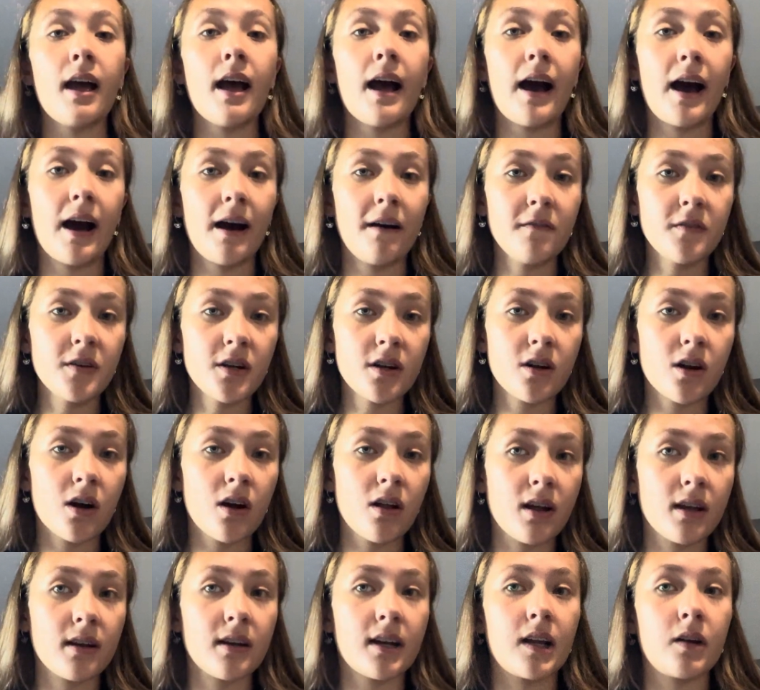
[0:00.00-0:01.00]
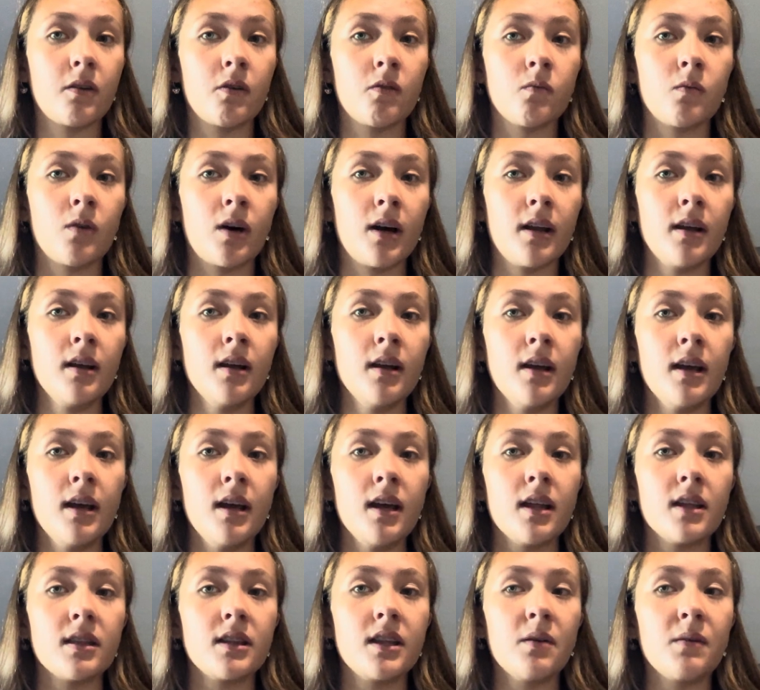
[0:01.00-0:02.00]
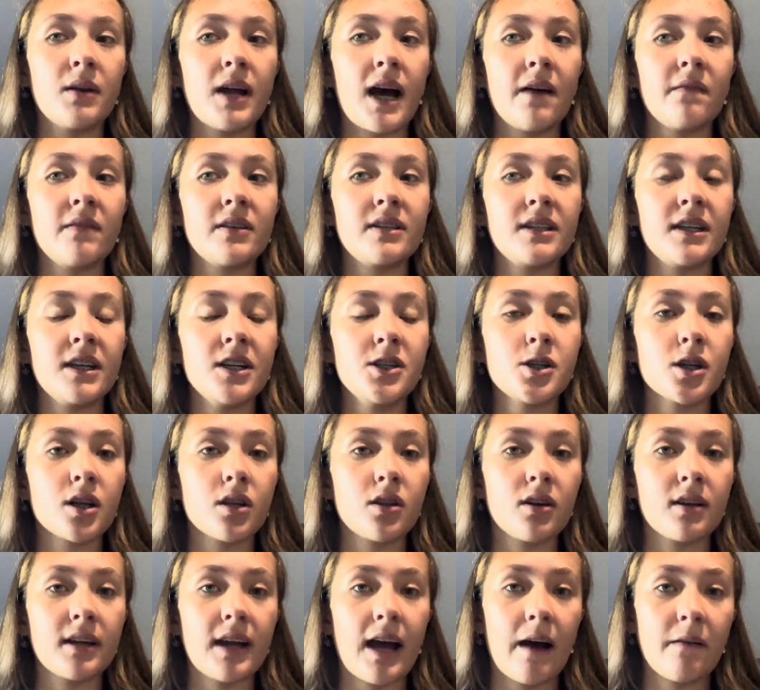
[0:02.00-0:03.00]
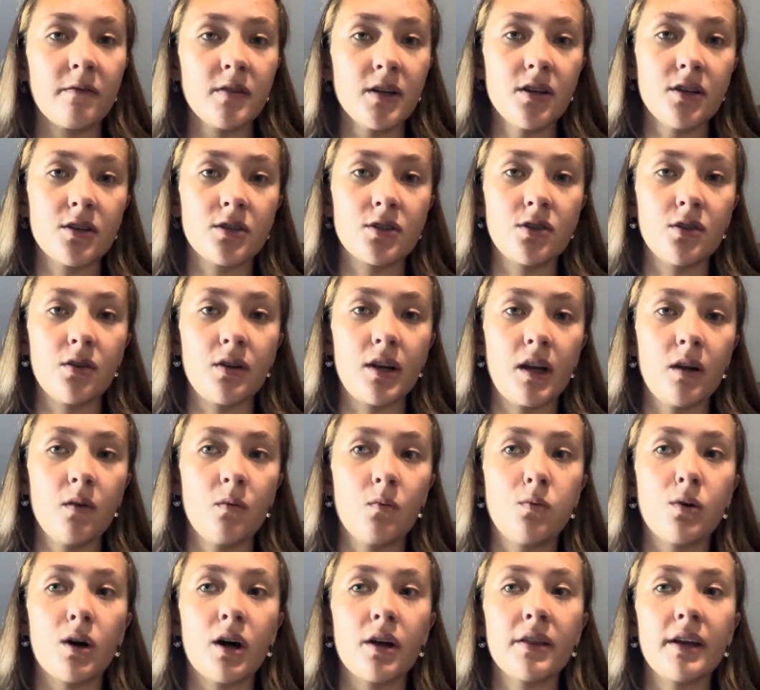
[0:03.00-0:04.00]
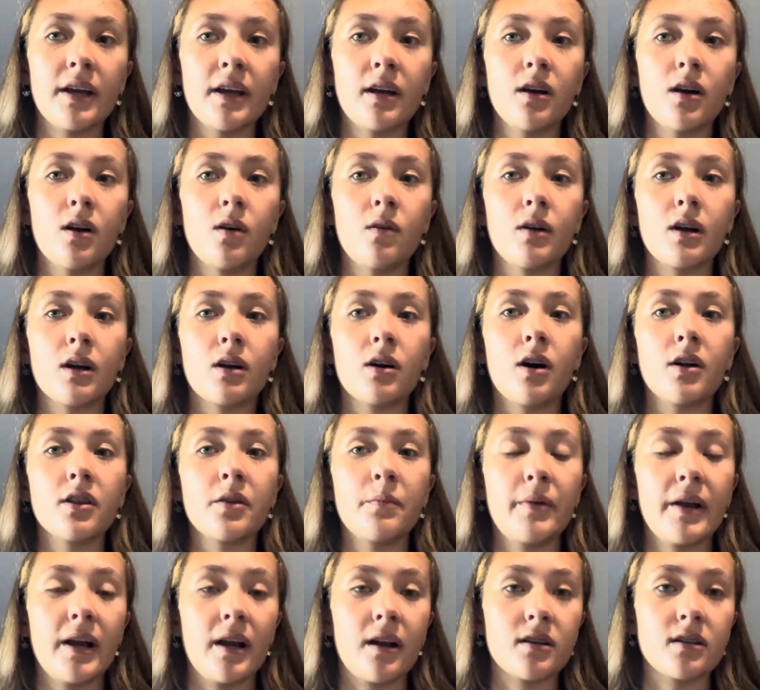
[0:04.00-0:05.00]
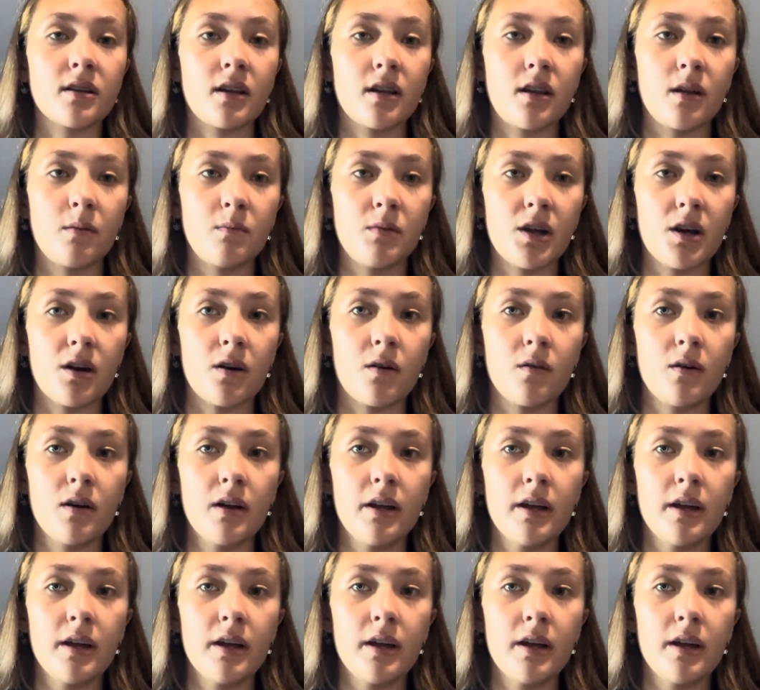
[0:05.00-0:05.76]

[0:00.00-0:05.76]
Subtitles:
After calling 911, they would have a teacher look after the student while they go and call the parents to let them know.